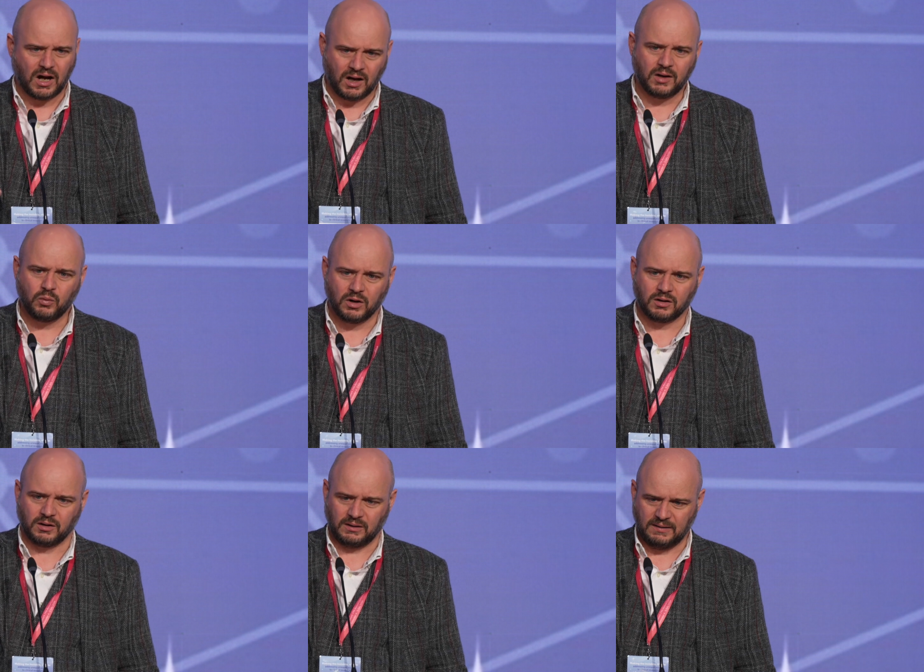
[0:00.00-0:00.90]
I
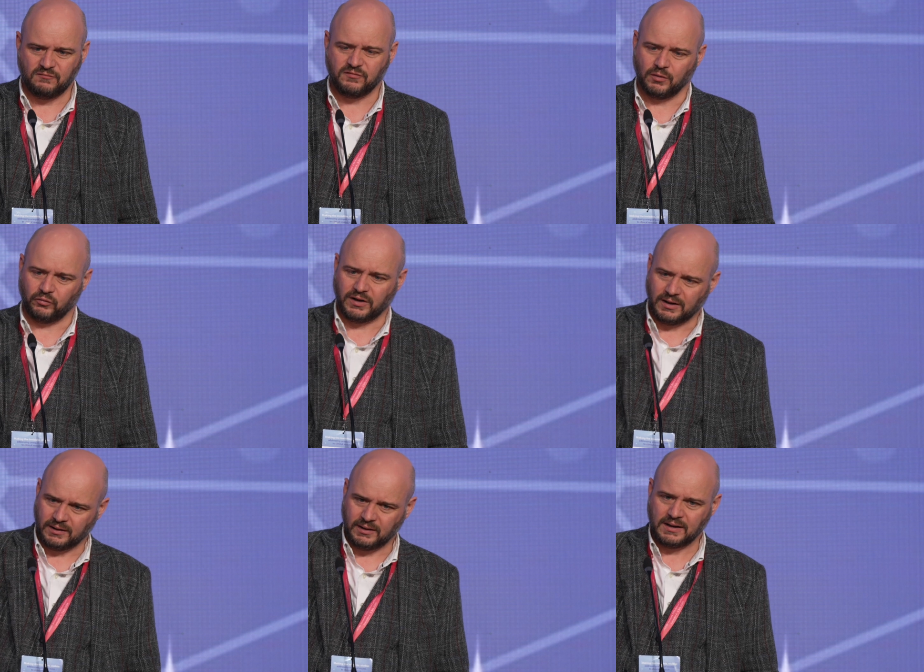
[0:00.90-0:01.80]
work at Glenfield.
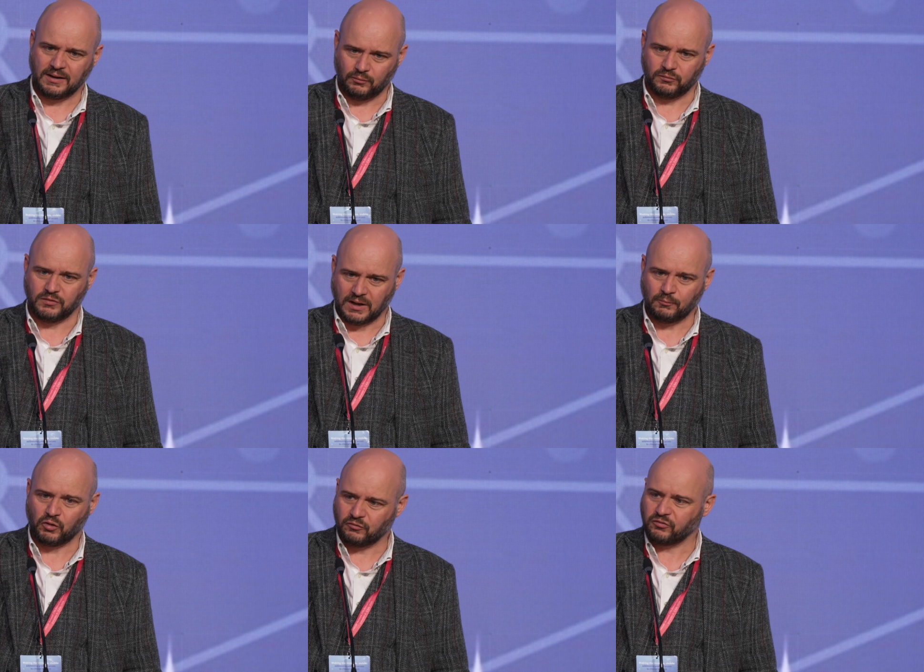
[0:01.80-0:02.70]

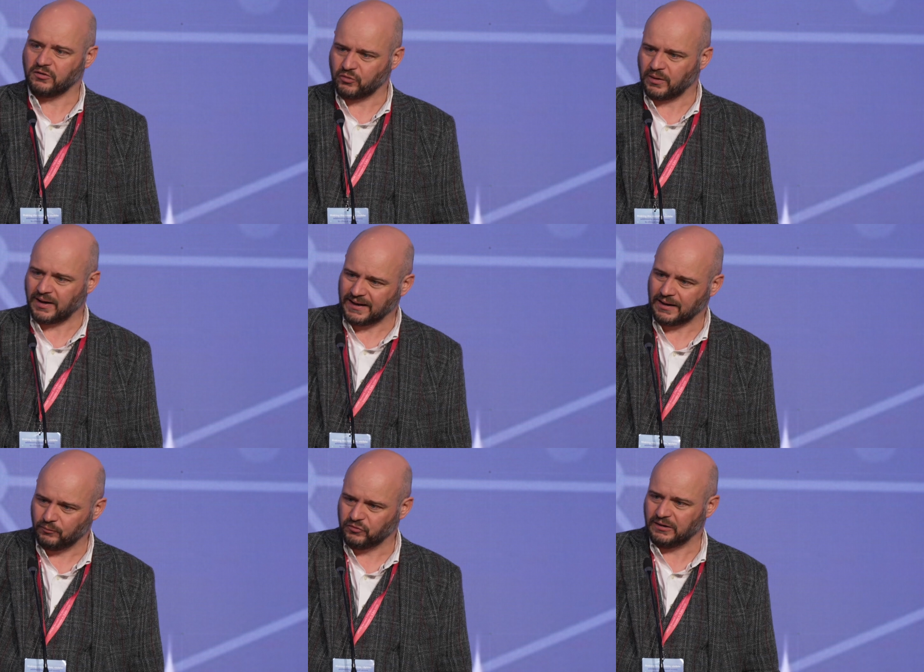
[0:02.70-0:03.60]
I'm on the front door. I
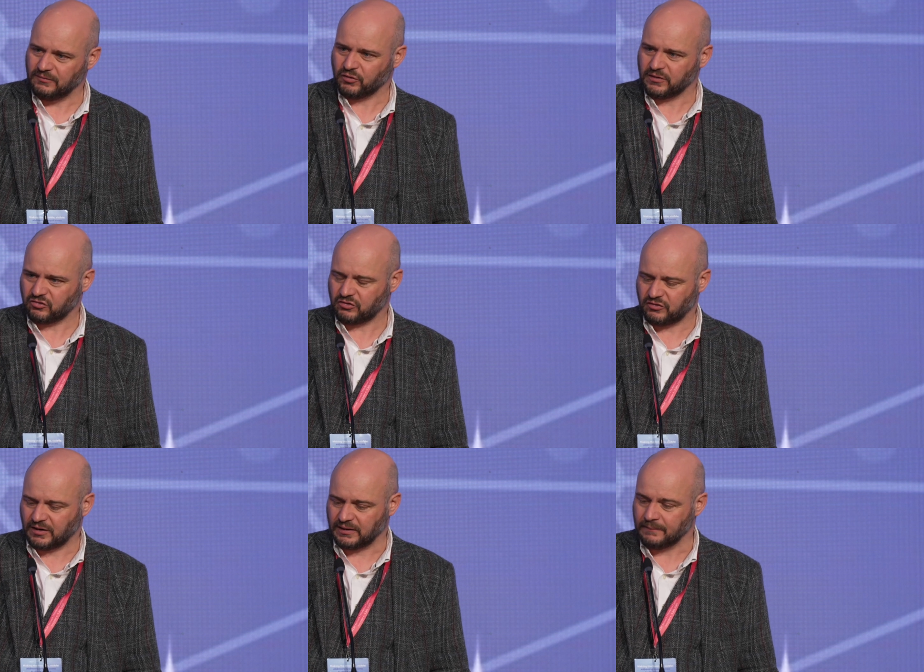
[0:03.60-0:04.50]
help deliver this
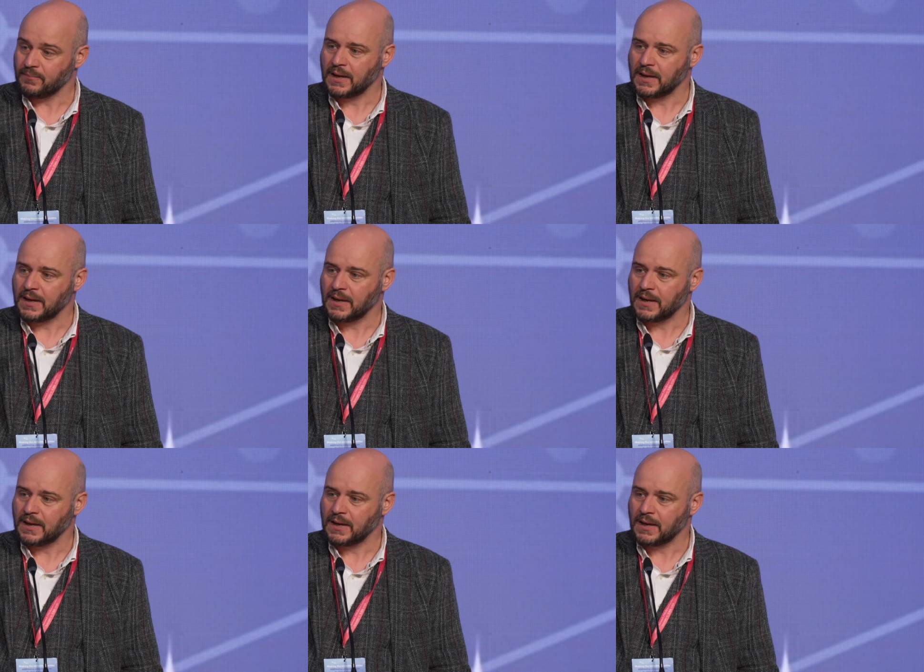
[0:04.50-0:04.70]
study.